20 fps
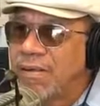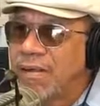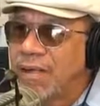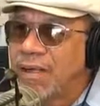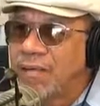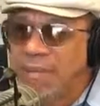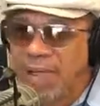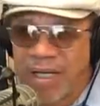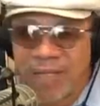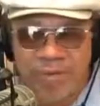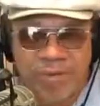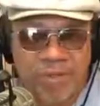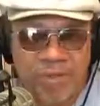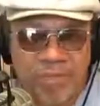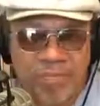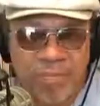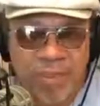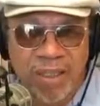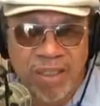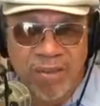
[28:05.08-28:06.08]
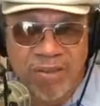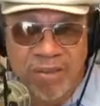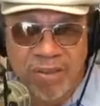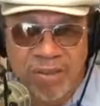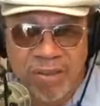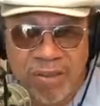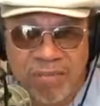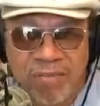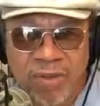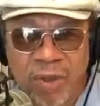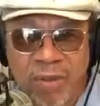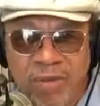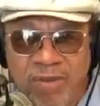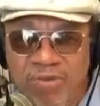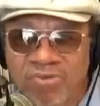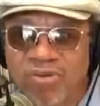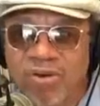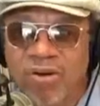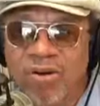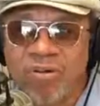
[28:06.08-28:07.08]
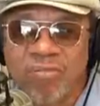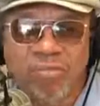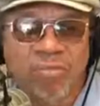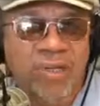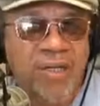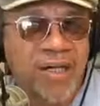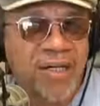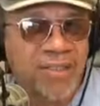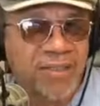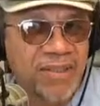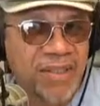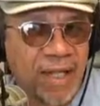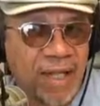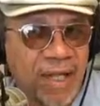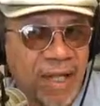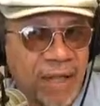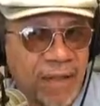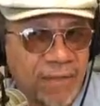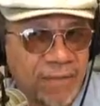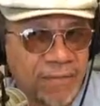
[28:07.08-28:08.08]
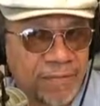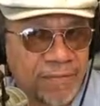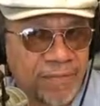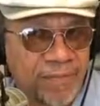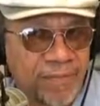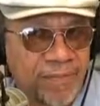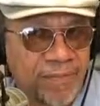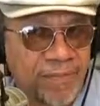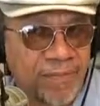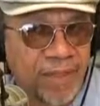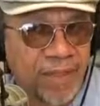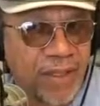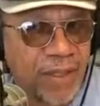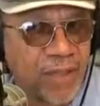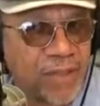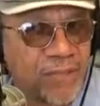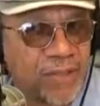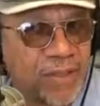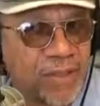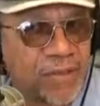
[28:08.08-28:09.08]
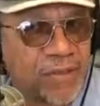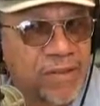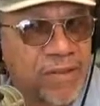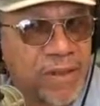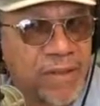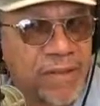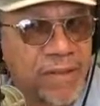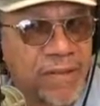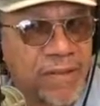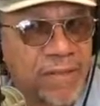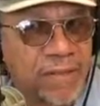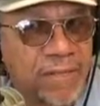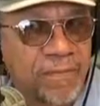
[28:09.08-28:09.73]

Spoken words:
about the abilities of those strong bucks now? I'm just saying.